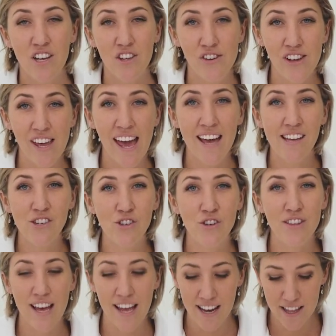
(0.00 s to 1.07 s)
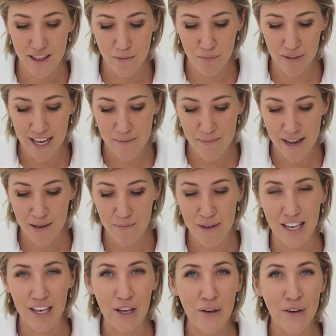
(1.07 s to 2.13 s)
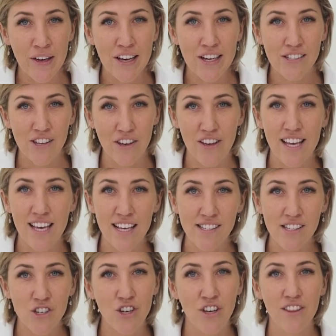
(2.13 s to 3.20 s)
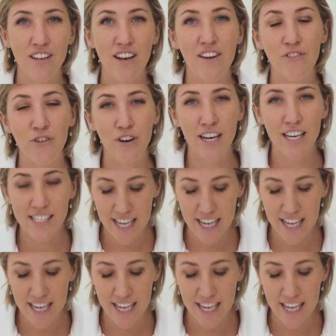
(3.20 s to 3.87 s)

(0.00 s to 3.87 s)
You can do that in the playback menu. So here's a shot that I've already